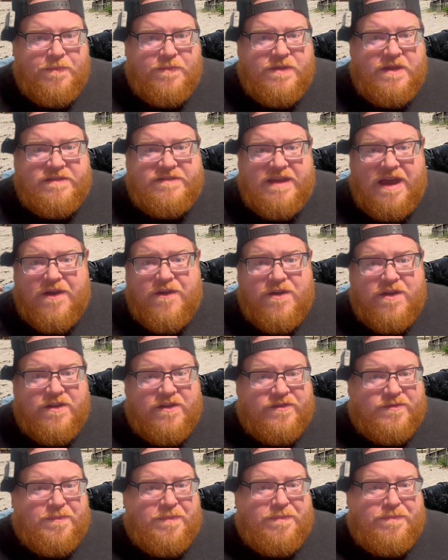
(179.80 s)
This era
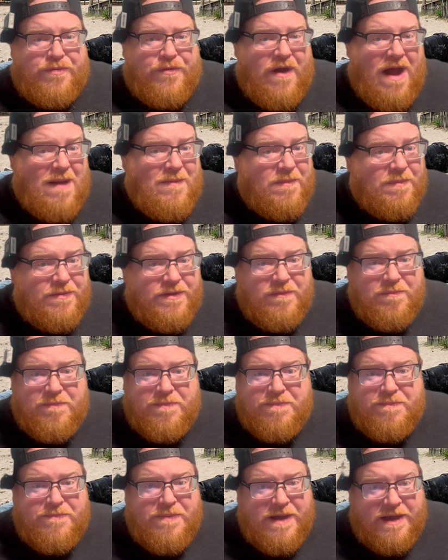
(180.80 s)
is probably
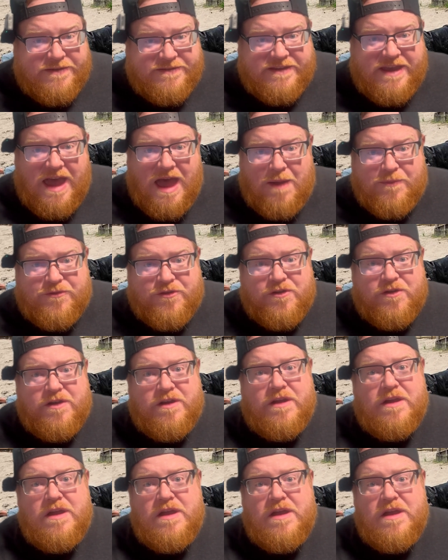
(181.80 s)
best captured